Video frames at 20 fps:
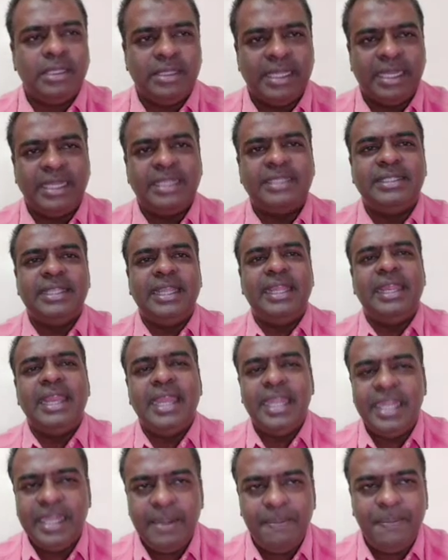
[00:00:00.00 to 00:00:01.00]
that is the
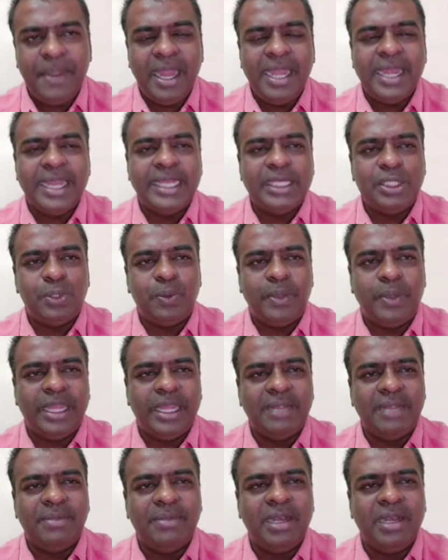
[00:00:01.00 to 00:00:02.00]
dependent
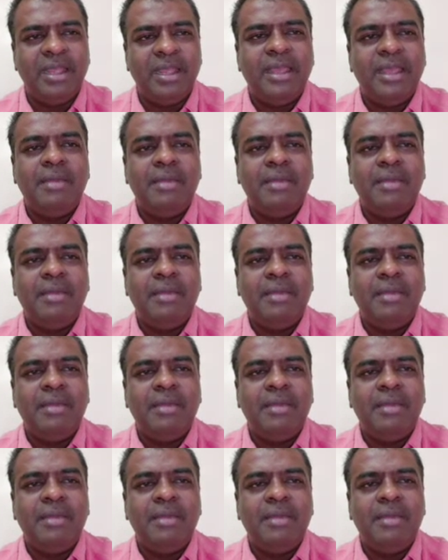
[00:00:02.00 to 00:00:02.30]
variable,